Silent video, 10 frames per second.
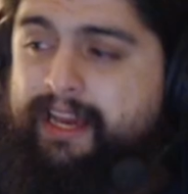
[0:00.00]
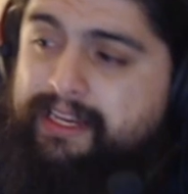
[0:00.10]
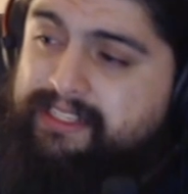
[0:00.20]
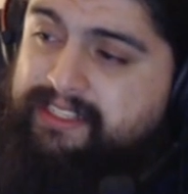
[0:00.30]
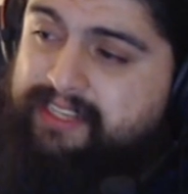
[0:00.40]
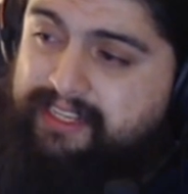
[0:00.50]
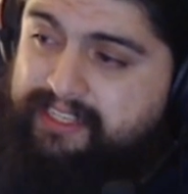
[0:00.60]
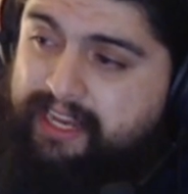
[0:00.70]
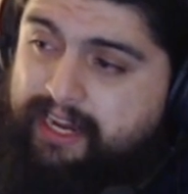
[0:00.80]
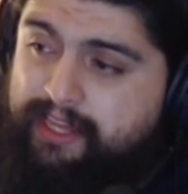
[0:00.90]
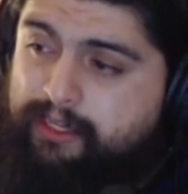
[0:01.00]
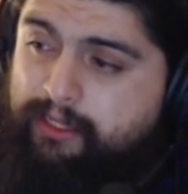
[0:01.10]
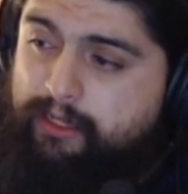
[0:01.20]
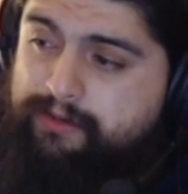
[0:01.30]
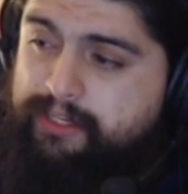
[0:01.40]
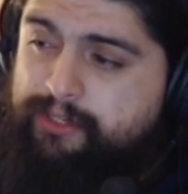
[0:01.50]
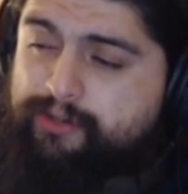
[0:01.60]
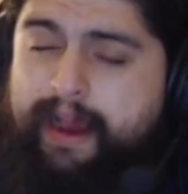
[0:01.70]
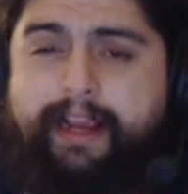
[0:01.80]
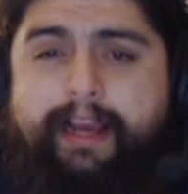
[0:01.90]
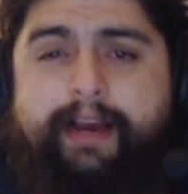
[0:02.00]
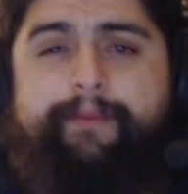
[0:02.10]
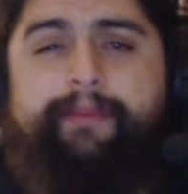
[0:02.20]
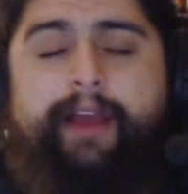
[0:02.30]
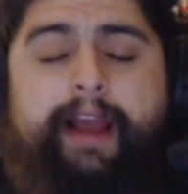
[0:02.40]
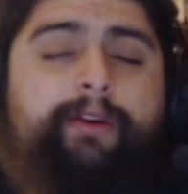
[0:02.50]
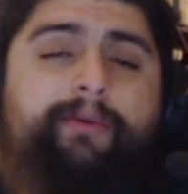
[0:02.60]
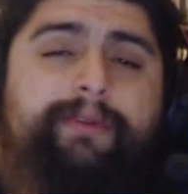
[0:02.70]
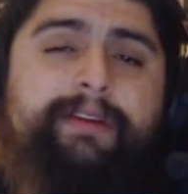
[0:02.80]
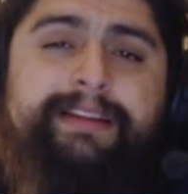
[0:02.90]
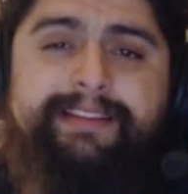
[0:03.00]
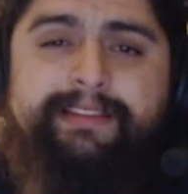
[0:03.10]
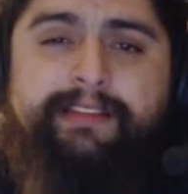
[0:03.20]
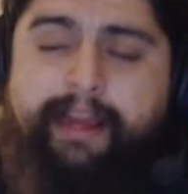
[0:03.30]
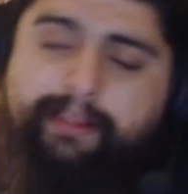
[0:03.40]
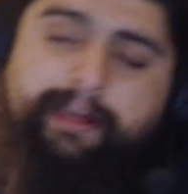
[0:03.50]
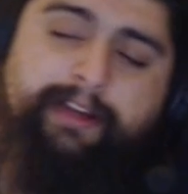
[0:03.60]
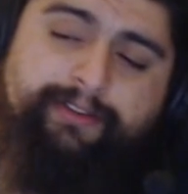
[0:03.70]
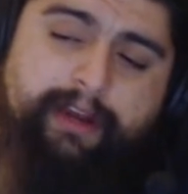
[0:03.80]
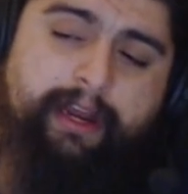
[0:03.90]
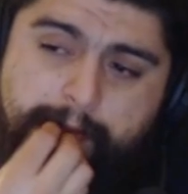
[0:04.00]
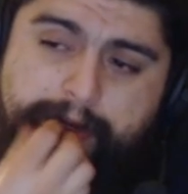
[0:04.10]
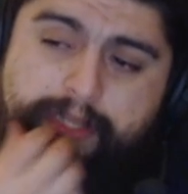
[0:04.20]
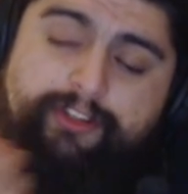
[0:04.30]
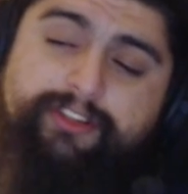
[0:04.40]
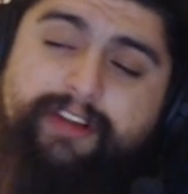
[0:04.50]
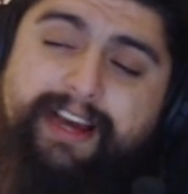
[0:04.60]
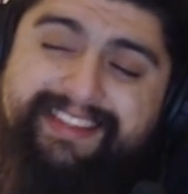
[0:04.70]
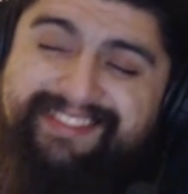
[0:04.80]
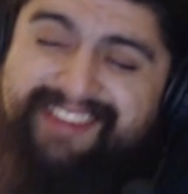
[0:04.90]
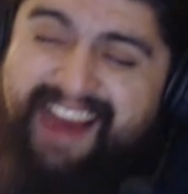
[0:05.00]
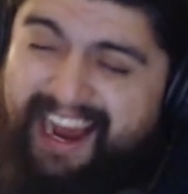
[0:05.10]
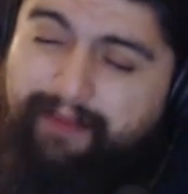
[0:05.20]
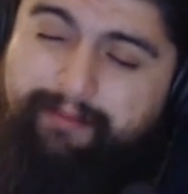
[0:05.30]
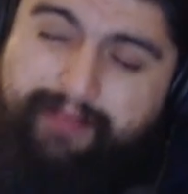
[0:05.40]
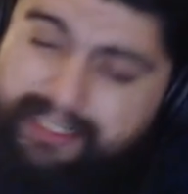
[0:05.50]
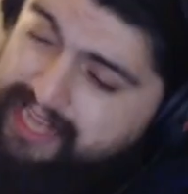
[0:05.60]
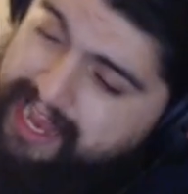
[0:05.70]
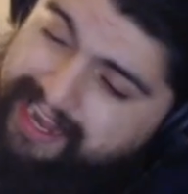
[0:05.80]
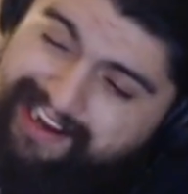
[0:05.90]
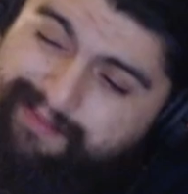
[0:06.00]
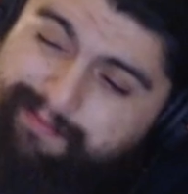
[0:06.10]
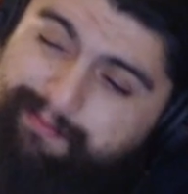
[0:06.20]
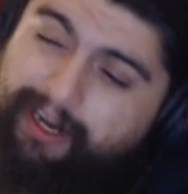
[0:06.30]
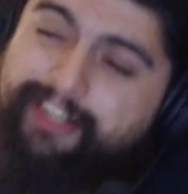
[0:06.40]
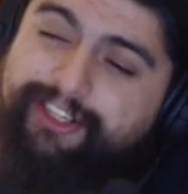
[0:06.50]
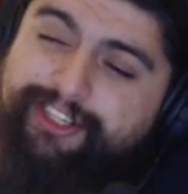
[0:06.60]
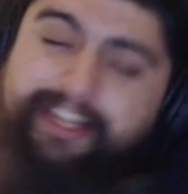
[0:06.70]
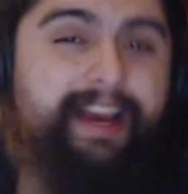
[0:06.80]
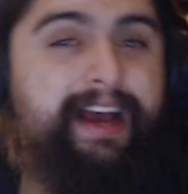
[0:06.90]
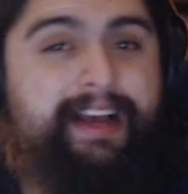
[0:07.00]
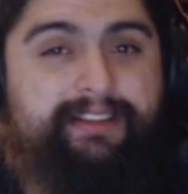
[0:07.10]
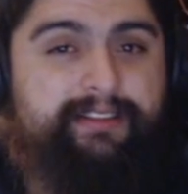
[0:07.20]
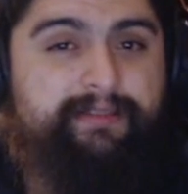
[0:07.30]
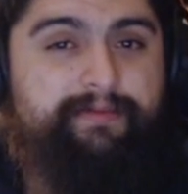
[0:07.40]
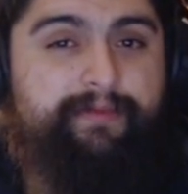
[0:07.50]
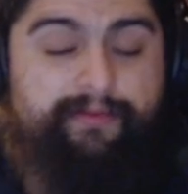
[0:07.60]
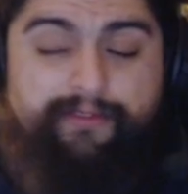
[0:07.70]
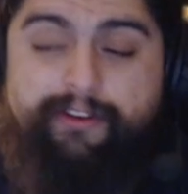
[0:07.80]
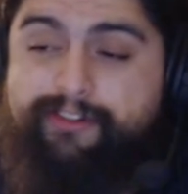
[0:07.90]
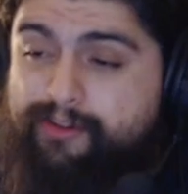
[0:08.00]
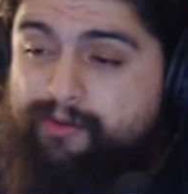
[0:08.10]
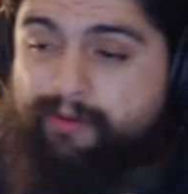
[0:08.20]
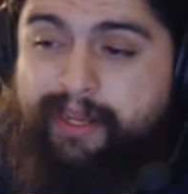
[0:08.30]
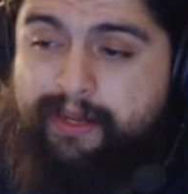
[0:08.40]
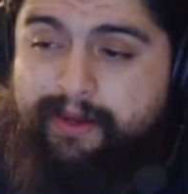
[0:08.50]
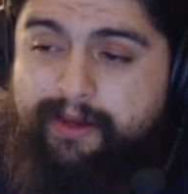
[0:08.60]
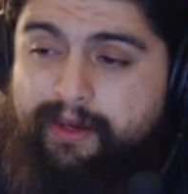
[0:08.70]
Seasick, the closing track, I don't dislike that track, but it's just not as timeless and as punchy as the first 3.